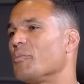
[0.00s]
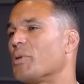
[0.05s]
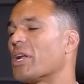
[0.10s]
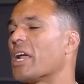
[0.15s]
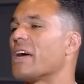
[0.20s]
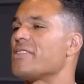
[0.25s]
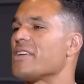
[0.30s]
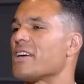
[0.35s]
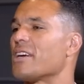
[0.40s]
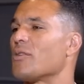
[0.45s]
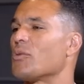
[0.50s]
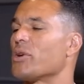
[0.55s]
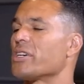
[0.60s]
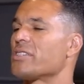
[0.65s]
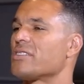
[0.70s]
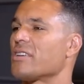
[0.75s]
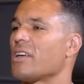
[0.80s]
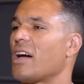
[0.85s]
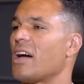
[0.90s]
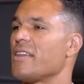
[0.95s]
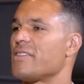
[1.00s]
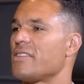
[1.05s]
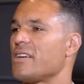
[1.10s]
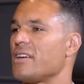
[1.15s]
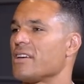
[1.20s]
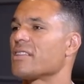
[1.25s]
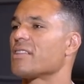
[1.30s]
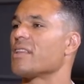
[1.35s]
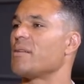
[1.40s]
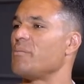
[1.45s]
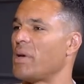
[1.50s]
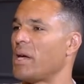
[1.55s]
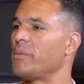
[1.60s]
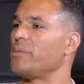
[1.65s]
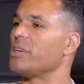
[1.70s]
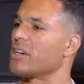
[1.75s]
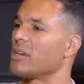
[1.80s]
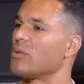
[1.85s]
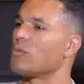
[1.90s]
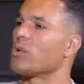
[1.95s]
You want to moderate. Works, I think that
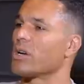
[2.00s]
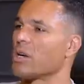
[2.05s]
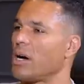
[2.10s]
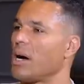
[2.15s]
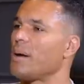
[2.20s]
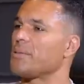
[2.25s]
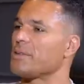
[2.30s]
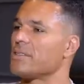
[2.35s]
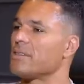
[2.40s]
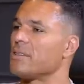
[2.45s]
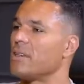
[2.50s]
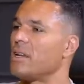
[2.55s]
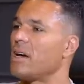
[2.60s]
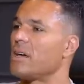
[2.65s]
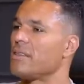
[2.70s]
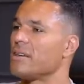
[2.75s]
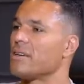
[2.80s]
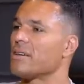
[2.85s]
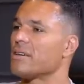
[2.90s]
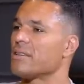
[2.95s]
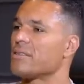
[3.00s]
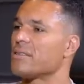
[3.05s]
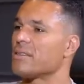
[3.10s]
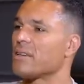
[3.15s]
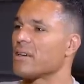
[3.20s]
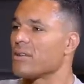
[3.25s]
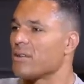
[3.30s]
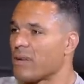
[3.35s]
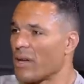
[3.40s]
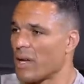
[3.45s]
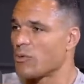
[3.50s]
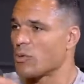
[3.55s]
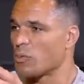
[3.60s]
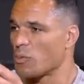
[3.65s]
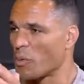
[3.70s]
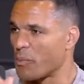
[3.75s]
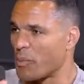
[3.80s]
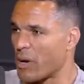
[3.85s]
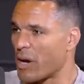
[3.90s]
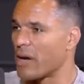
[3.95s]
maybe it can work opposite. I think it's like, okay, we're
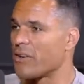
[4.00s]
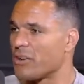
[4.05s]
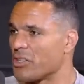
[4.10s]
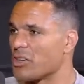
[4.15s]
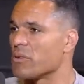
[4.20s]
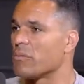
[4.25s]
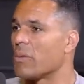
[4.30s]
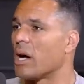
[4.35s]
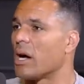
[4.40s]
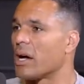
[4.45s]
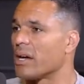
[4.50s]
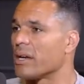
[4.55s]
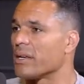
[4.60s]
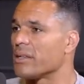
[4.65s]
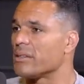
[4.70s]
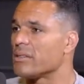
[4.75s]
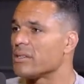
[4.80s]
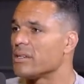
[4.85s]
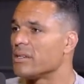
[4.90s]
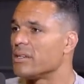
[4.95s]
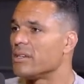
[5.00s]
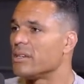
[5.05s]
preparing your mind